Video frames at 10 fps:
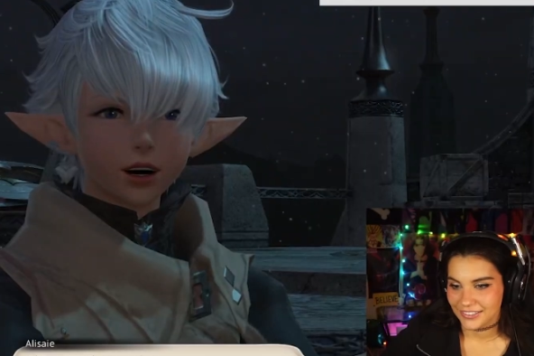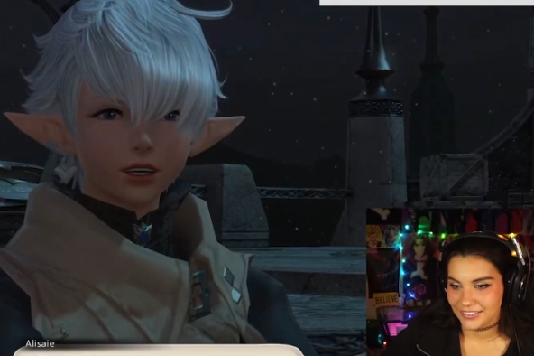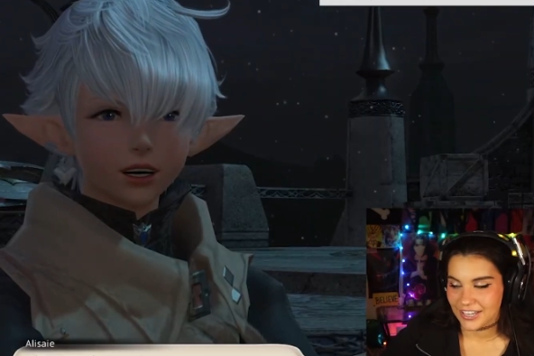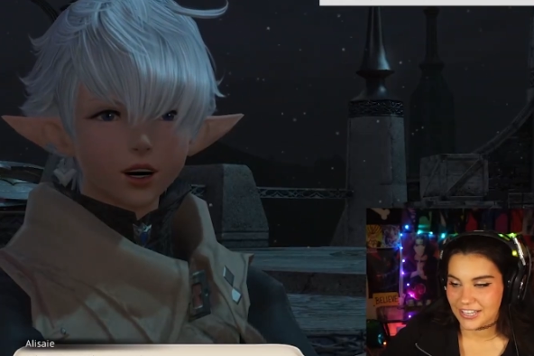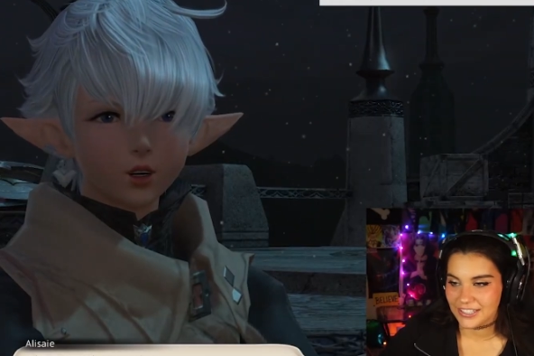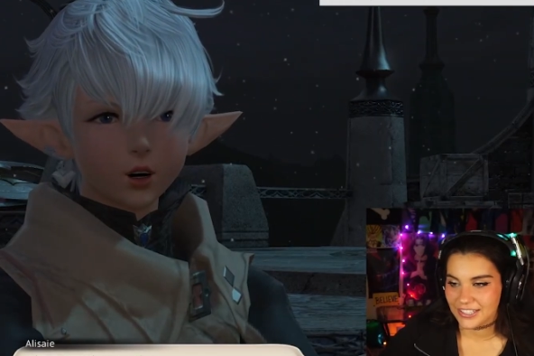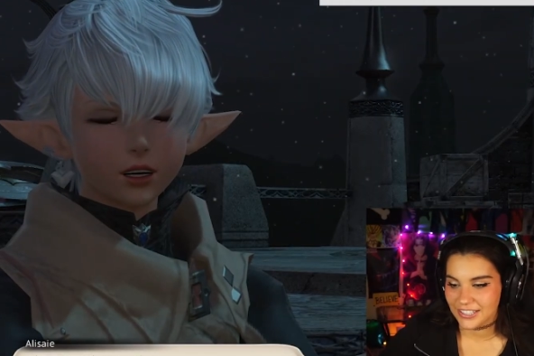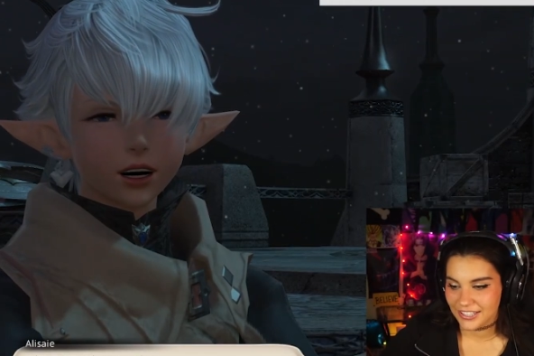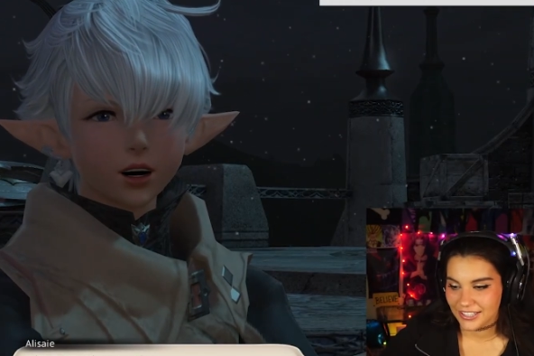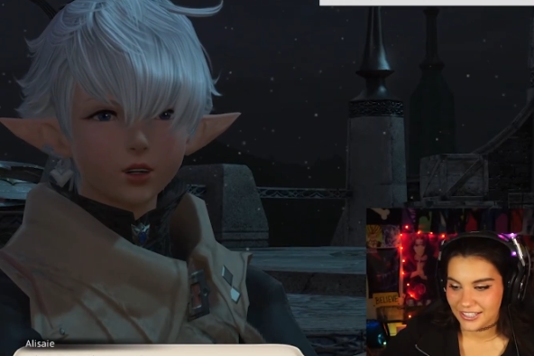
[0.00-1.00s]
Speaker 1: he... least
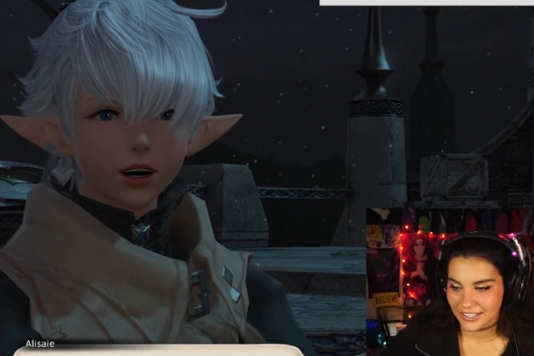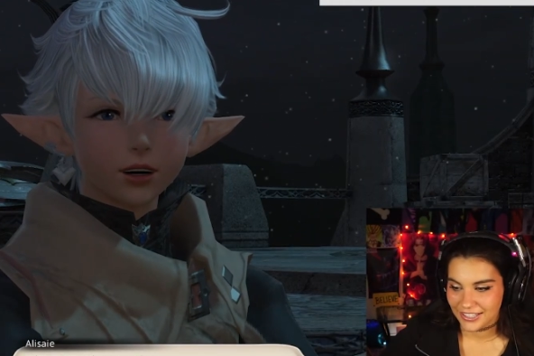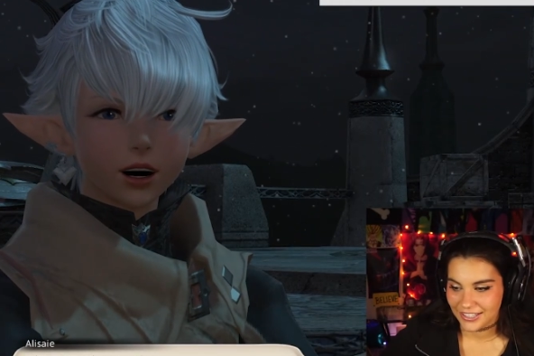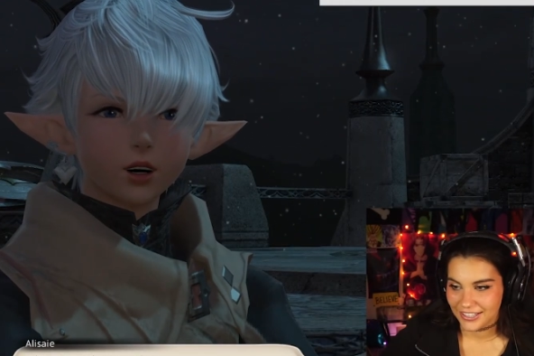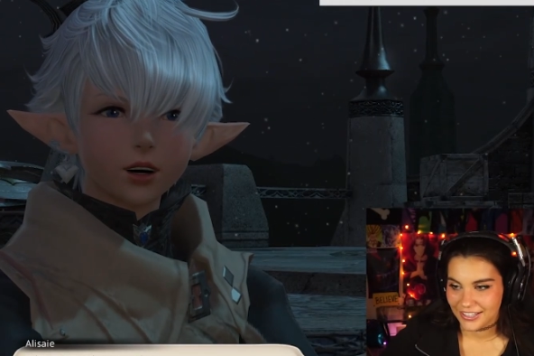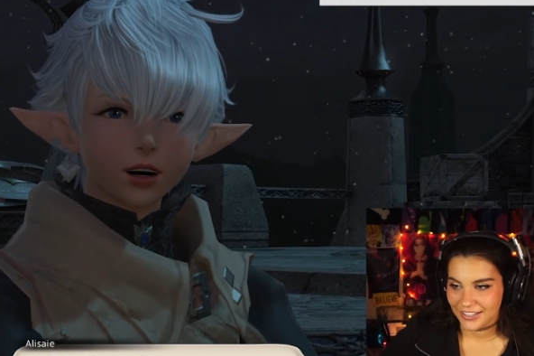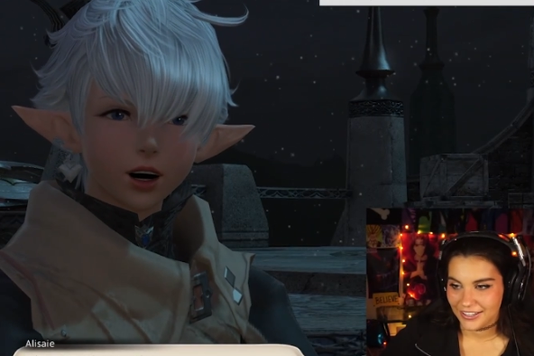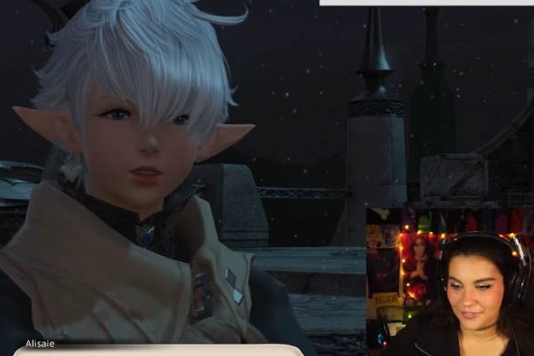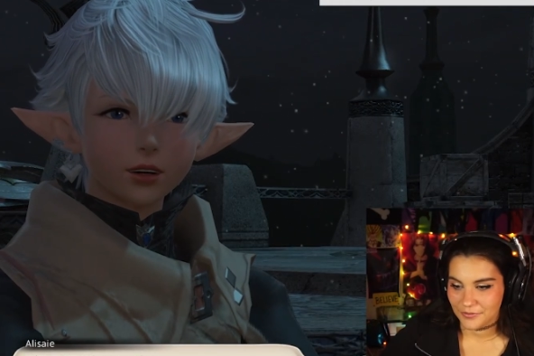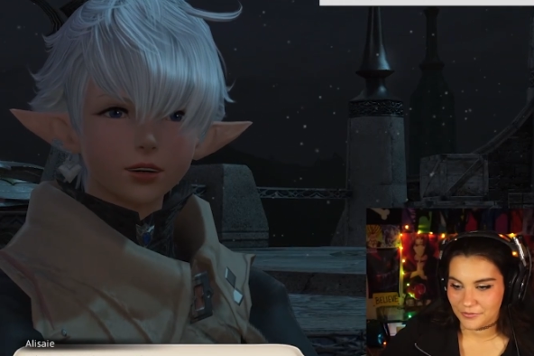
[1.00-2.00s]
someone's having a good
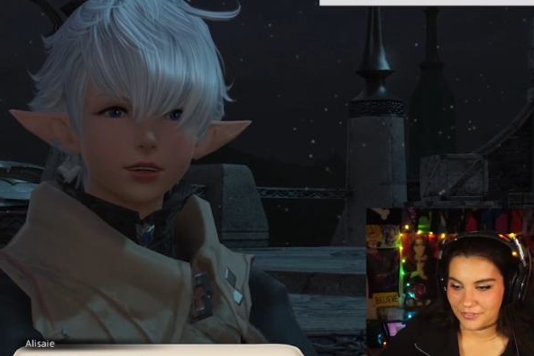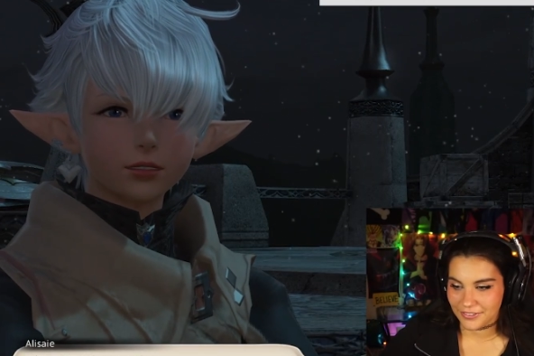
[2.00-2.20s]
time.